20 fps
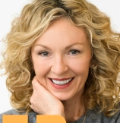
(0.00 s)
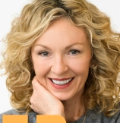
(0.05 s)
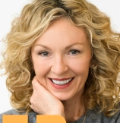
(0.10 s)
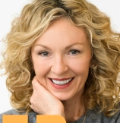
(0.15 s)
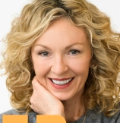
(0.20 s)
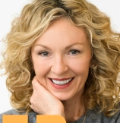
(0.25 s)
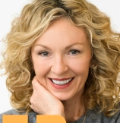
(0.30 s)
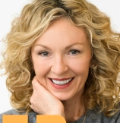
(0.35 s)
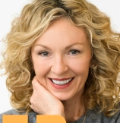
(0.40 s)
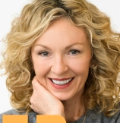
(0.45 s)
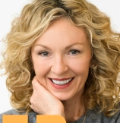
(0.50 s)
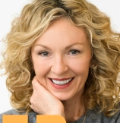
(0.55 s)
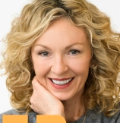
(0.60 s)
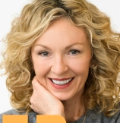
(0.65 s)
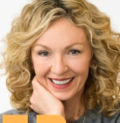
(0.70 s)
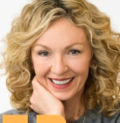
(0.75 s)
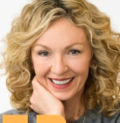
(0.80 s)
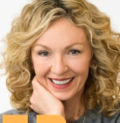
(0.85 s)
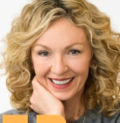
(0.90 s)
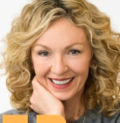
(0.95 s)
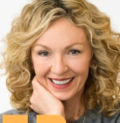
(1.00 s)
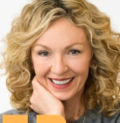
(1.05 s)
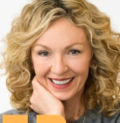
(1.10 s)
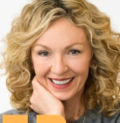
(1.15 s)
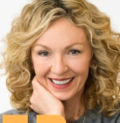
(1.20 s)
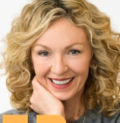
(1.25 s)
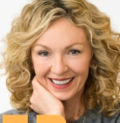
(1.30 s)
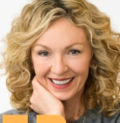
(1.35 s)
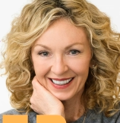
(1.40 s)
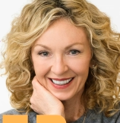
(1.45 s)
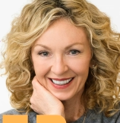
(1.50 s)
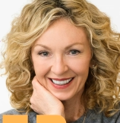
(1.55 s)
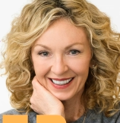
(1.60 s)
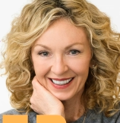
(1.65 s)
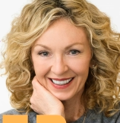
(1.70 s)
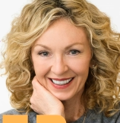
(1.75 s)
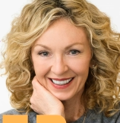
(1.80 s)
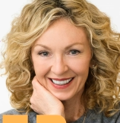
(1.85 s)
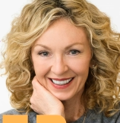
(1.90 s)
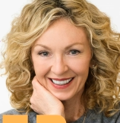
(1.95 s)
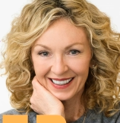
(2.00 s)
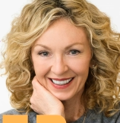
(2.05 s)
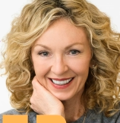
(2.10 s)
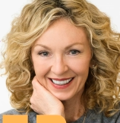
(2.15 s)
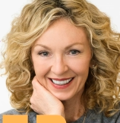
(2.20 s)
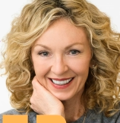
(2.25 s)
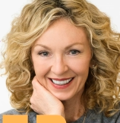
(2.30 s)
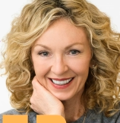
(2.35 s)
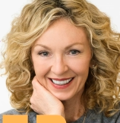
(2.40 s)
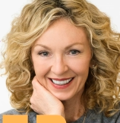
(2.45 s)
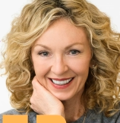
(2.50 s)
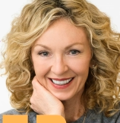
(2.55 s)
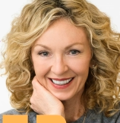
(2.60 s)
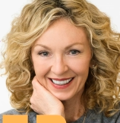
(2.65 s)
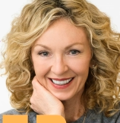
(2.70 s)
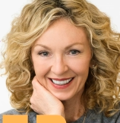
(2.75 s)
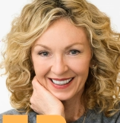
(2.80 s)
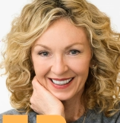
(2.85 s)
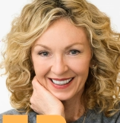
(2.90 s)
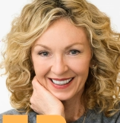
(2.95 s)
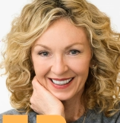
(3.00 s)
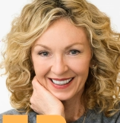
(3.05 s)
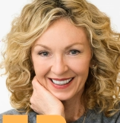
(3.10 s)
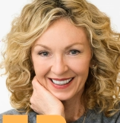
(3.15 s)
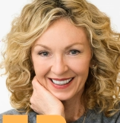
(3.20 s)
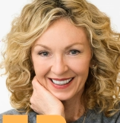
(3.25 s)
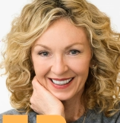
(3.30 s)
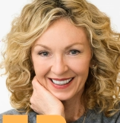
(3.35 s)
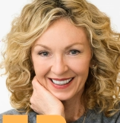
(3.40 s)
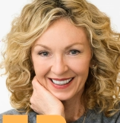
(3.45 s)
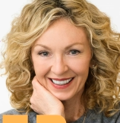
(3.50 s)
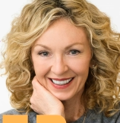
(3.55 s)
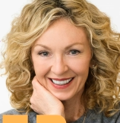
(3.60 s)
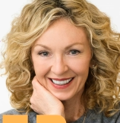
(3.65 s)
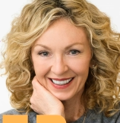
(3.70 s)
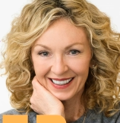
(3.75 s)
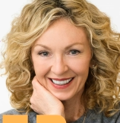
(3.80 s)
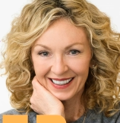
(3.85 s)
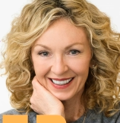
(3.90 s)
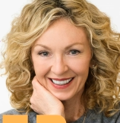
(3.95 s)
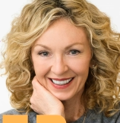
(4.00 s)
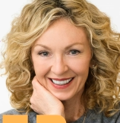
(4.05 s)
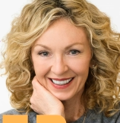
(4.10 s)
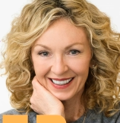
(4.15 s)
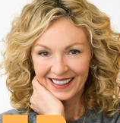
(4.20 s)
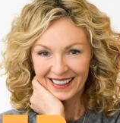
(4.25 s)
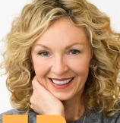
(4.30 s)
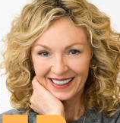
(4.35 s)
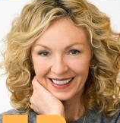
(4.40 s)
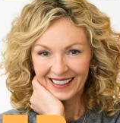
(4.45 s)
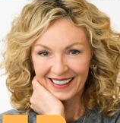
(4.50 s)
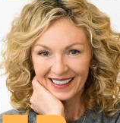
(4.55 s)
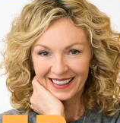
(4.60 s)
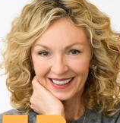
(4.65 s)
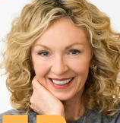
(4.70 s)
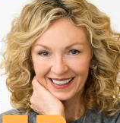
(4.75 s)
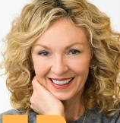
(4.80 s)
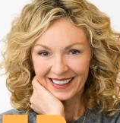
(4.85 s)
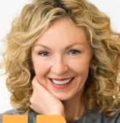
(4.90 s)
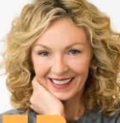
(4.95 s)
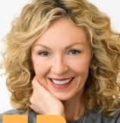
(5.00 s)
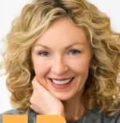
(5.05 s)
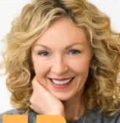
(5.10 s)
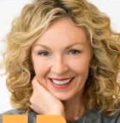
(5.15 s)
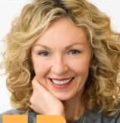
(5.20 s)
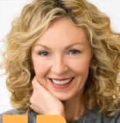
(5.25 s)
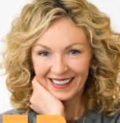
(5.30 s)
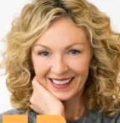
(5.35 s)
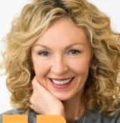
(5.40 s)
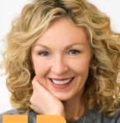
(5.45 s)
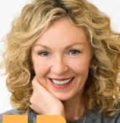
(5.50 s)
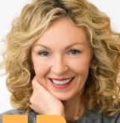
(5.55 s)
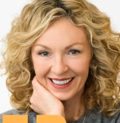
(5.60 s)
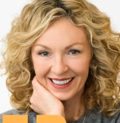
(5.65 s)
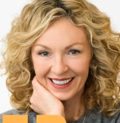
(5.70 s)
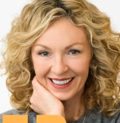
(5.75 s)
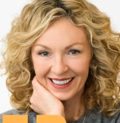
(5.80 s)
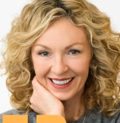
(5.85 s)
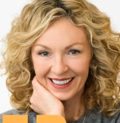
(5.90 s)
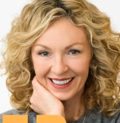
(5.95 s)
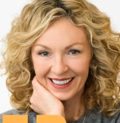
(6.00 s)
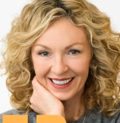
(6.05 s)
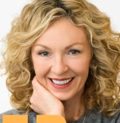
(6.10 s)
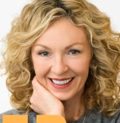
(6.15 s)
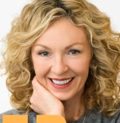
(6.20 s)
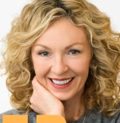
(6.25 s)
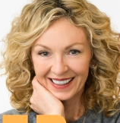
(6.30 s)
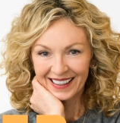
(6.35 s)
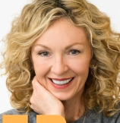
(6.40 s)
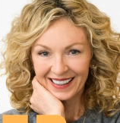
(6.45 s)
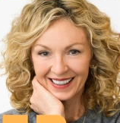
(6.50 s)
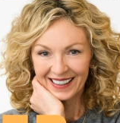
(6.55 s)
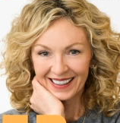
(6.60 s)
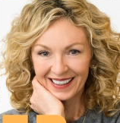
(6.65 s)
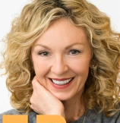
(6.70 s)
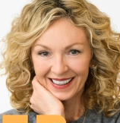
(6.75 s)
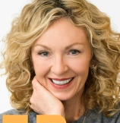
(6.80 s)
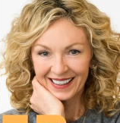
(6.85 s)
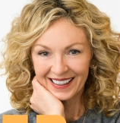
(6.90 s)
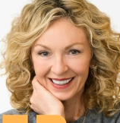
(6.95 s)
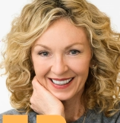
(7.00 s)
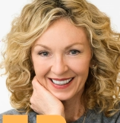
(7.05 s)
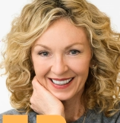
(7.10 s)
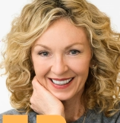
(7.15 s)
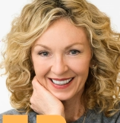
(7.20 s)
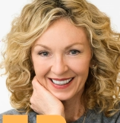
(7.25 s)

The face doesn't move, so there is nothing to read.